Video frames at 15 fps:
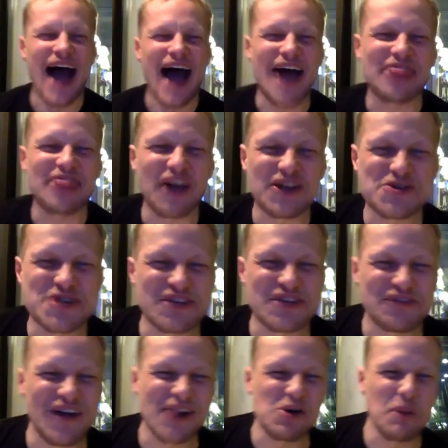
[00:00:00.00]
I thought you were going
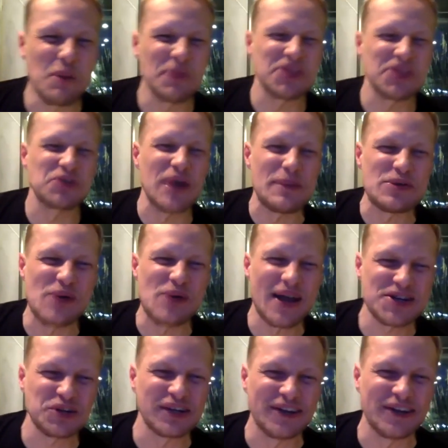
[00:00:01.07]
to follow up with the grape you
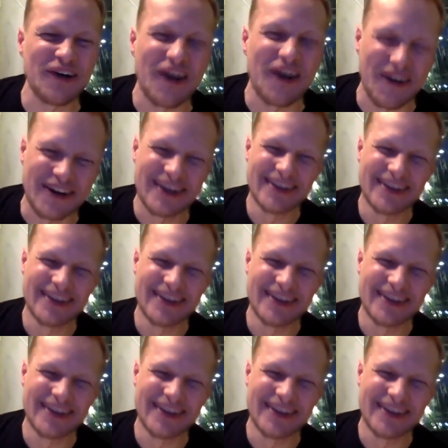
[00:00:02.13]
actually are.